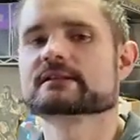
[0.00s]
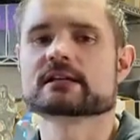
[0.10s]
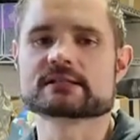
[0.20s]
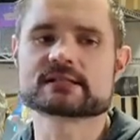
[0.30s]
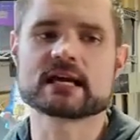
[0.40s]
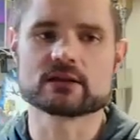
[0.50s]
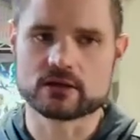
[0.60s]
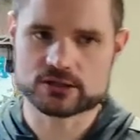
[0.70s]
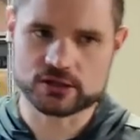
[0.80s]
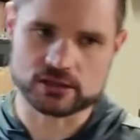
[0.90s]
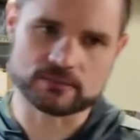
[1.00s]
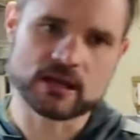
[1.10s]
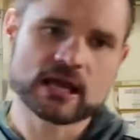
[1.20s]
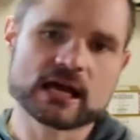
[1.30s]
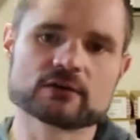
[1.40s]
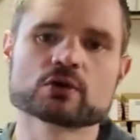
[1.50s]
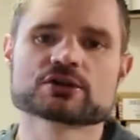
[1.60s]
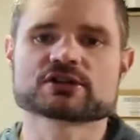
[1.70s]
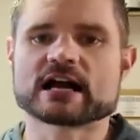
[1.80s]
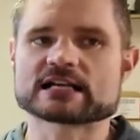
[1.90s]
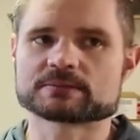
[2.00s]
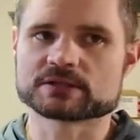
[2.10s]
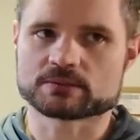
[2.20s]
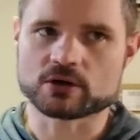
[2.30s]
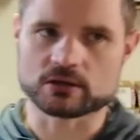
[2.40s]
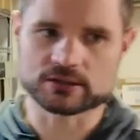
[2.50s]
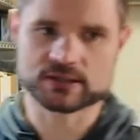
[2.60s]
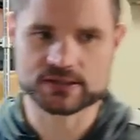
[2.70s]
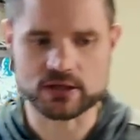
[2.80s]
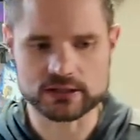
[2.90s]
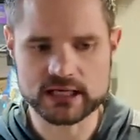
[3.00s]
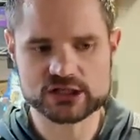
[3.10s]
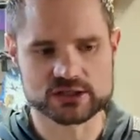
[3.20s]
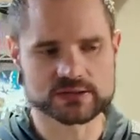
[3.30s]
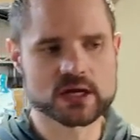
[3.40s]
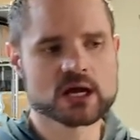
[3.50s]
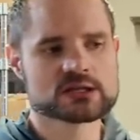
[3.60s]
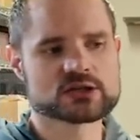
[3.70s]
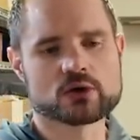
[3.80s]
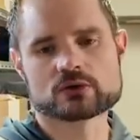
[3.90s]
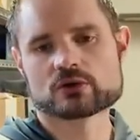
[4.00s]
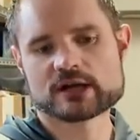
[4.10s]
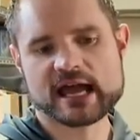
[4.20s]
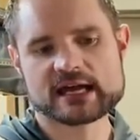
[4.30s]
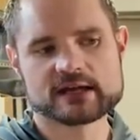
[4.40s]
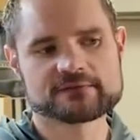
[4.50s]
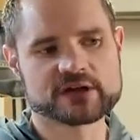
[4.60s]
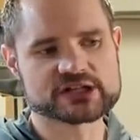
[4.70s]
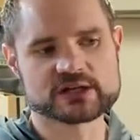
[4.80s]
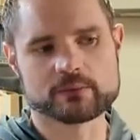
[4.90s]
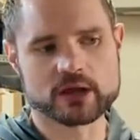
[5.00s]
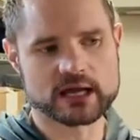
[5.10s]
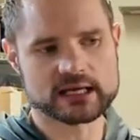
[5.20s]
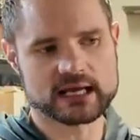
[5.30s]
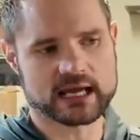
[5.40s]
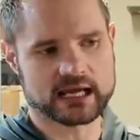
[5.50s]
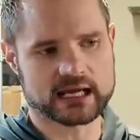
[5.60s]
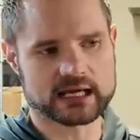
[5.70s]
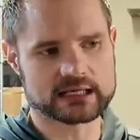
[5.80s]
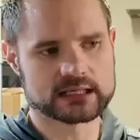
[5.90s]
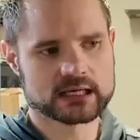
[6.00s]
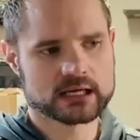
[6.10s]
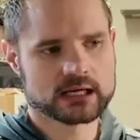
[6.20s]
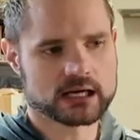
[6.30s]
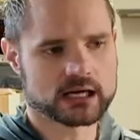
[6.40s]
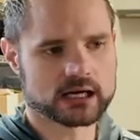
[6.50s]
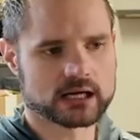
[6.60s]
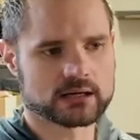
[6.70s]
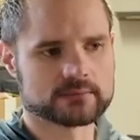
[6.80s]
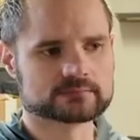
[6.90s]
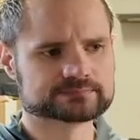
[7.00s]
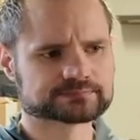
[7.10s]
is going to stay long term. And of course there has to be some consolidations. So Lorcana, Flesh and Blood, and Star